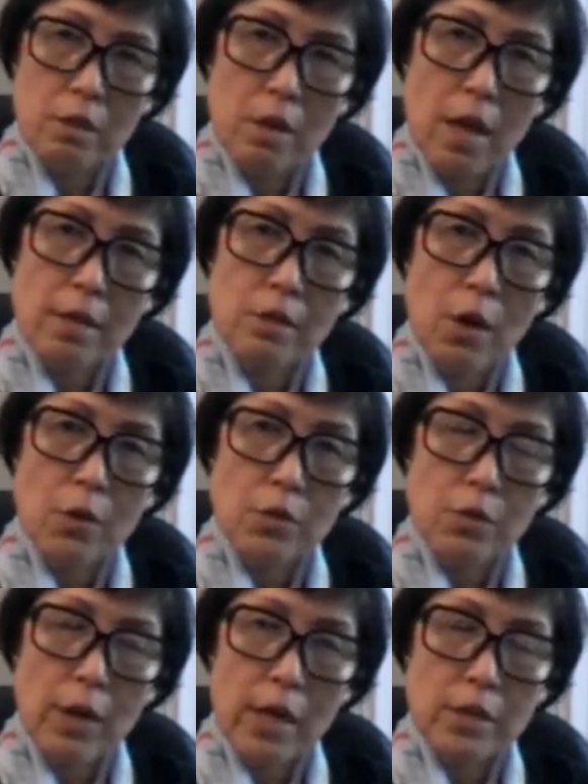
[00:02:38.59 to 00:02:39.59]
and
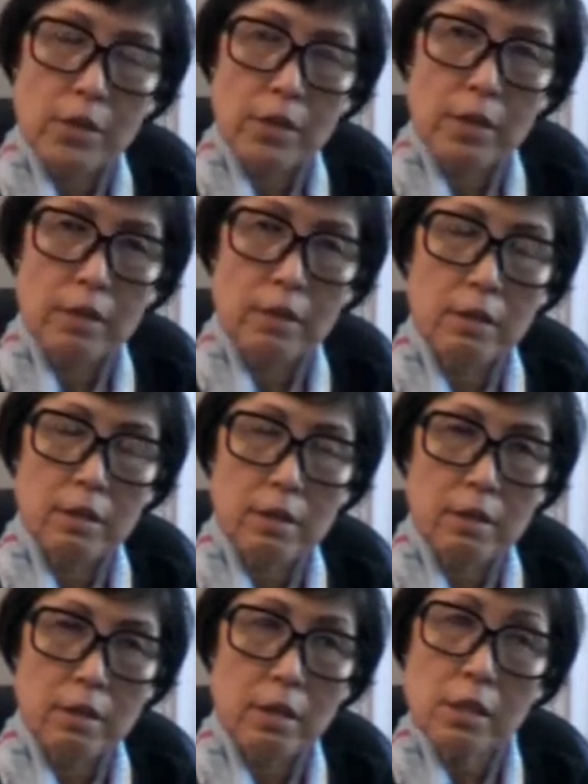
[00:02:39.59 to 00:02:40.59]
also actually
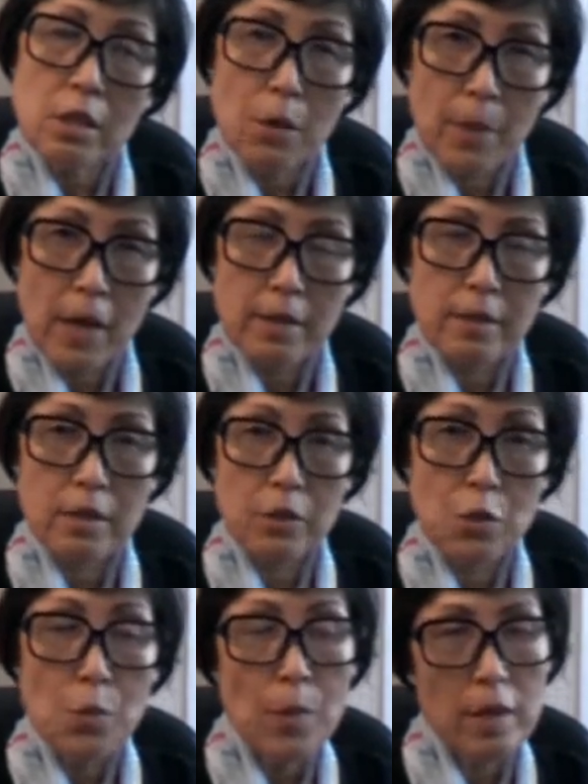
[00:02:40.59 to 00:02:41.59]
the idiopathic
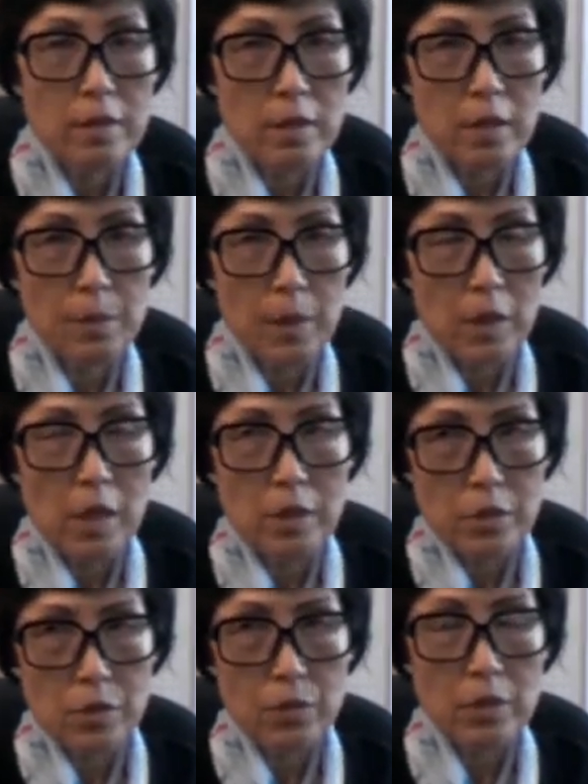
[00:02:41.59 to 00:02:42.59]
you may think
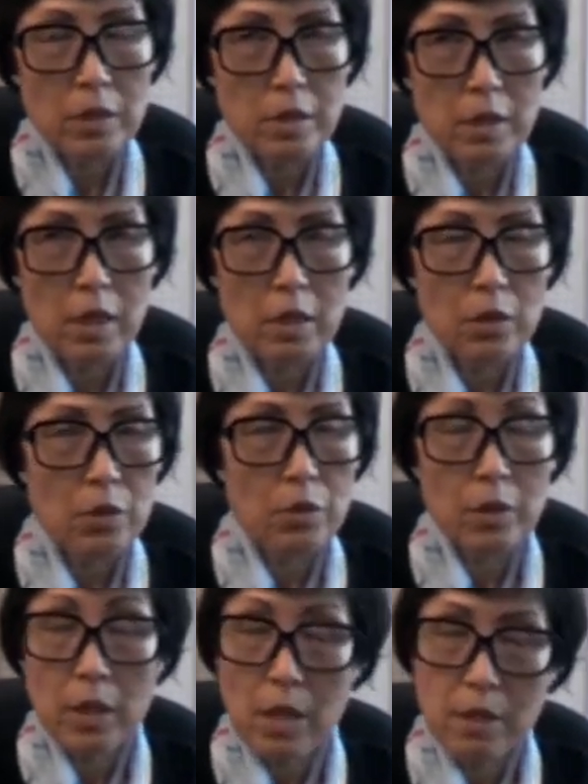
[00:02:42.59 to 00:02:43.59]
belong to this
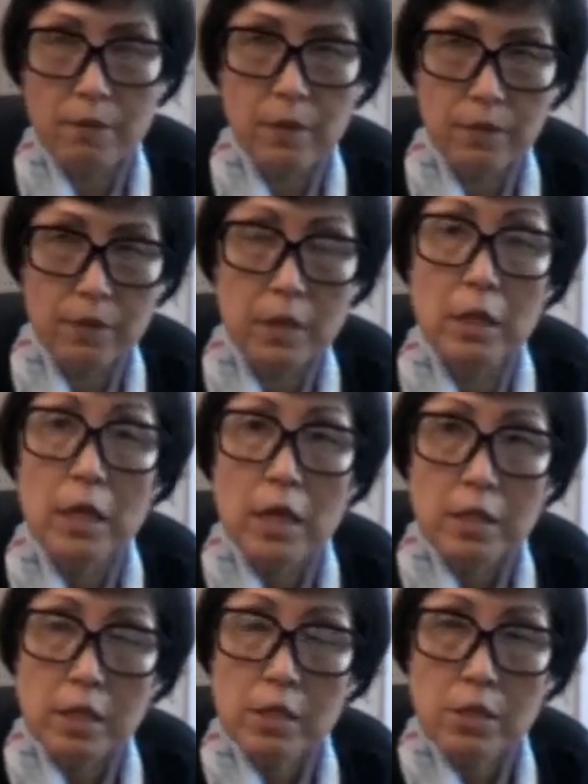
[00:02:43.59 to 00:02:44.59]
category. However,
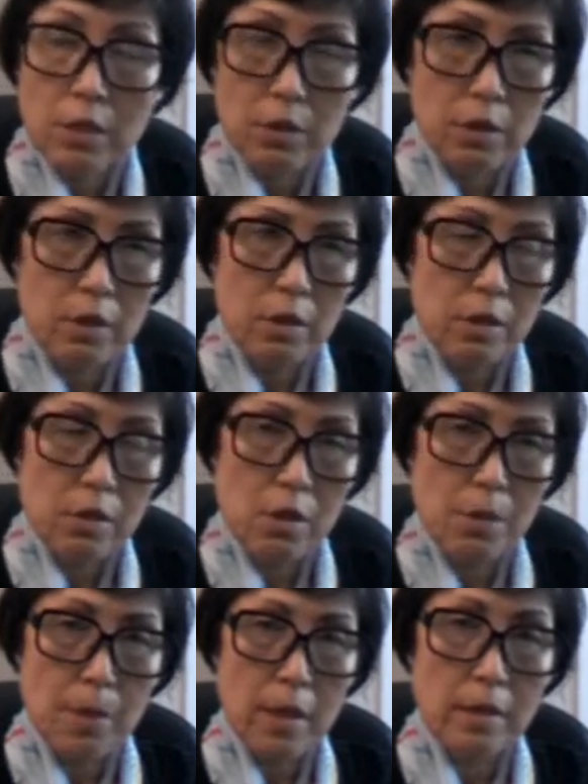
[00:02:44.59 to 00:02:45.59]
etiop
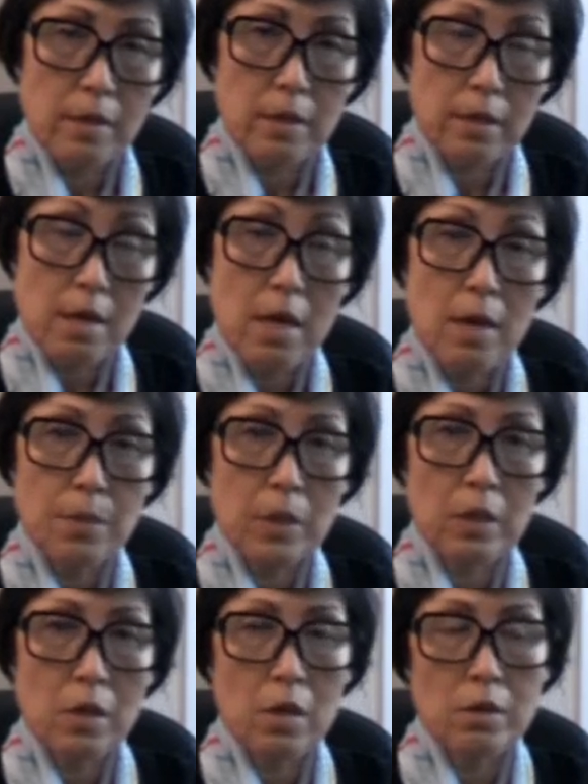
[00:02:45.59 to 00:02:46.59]
idiopathic can be
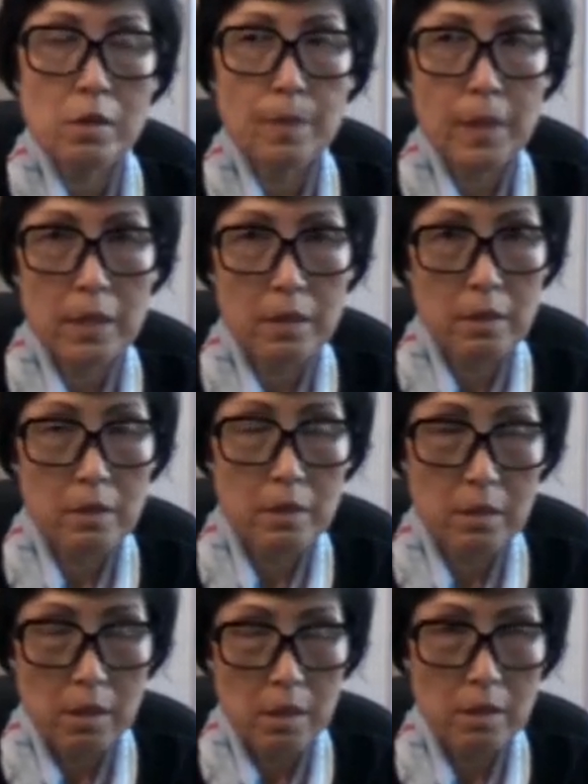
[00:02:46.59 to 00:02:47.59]
caused by
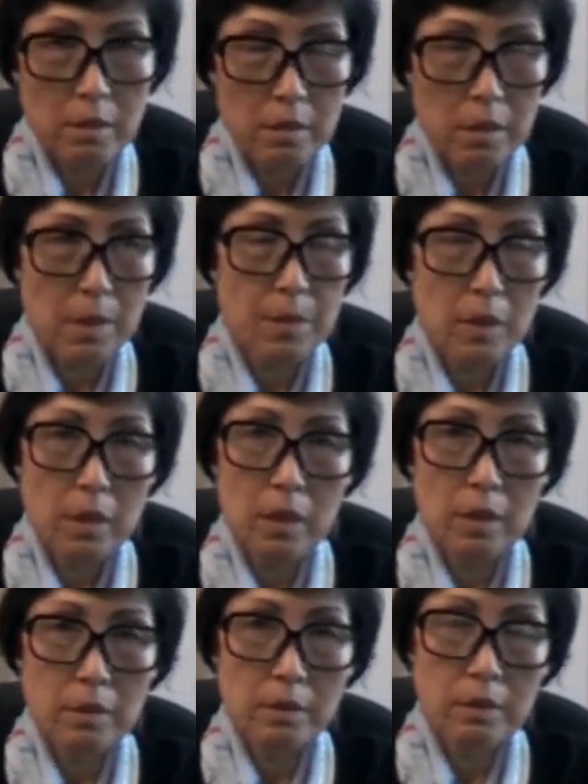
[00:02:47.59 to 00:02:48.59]
the uh, uh,
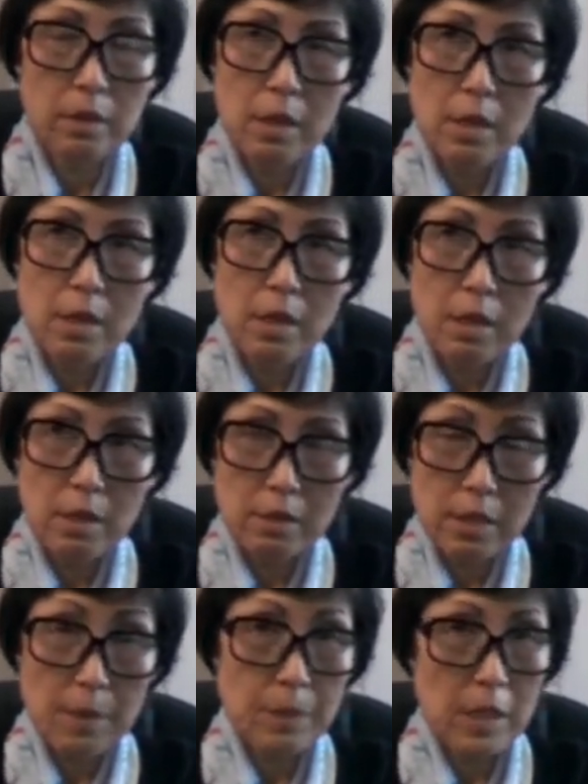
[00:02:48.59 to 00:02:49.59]
uh,
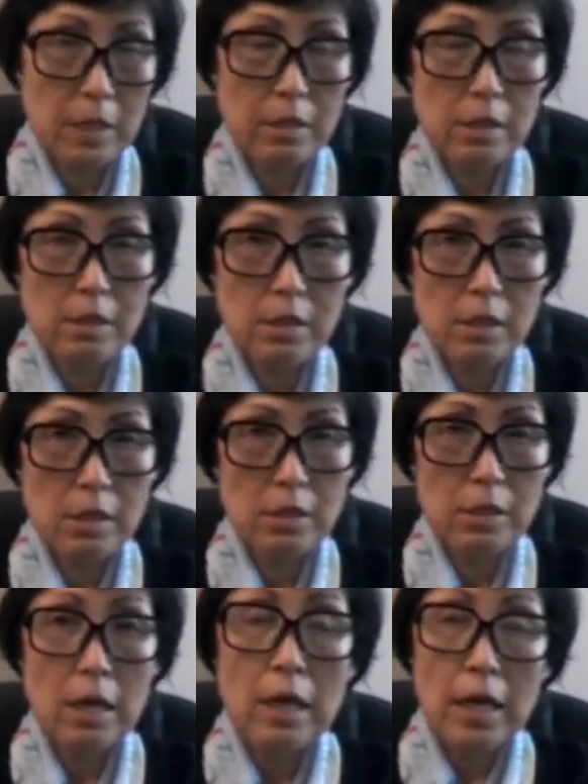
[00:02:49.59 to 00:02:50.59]
septic
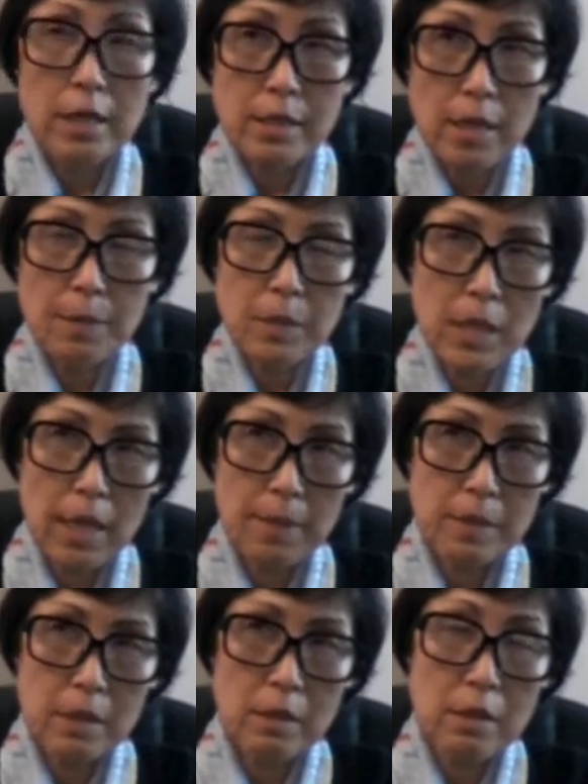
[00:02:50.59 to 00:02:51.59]
disease, and
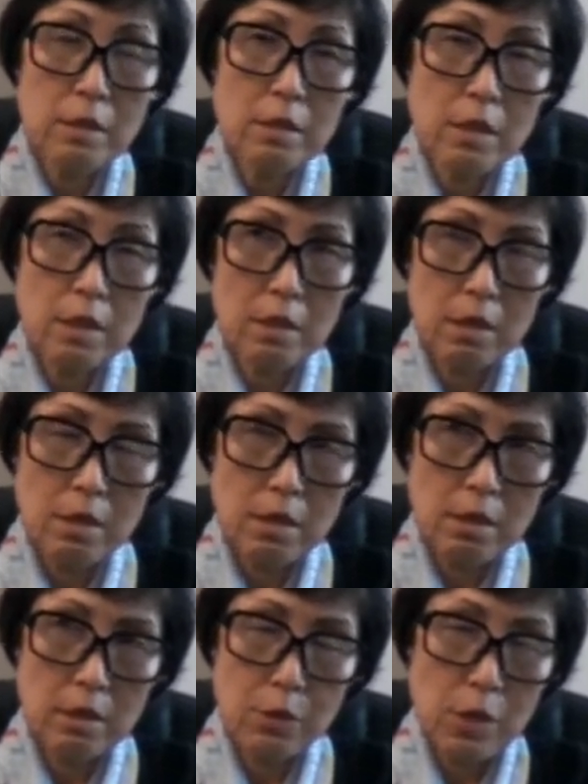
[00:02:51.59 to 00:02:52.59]
sometimes they
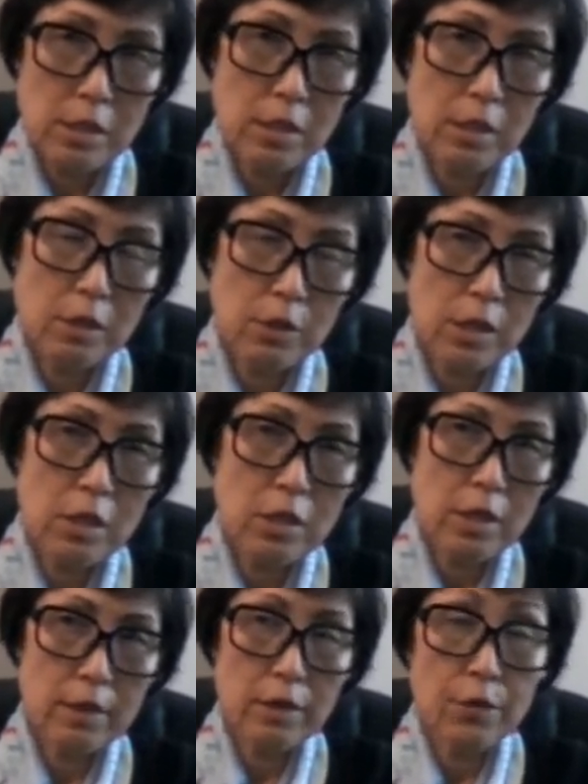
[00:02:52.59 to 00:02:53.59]
integrated to
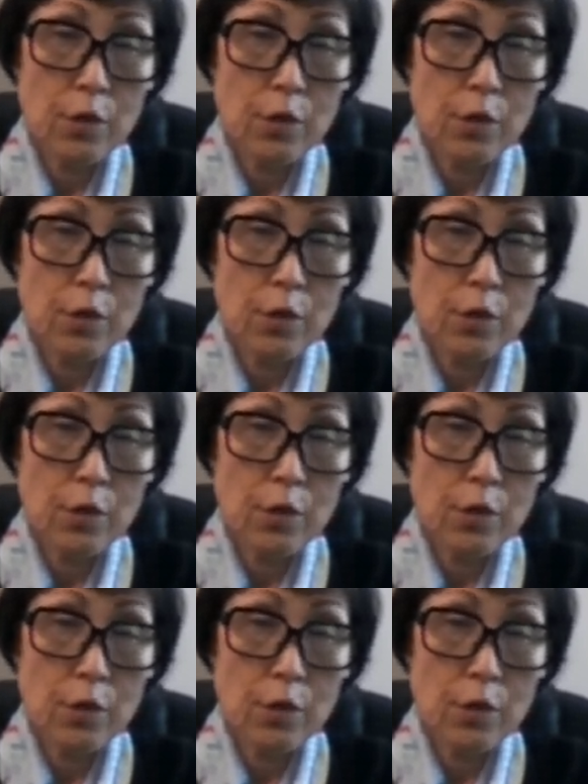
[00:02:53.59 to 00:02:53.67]
each other.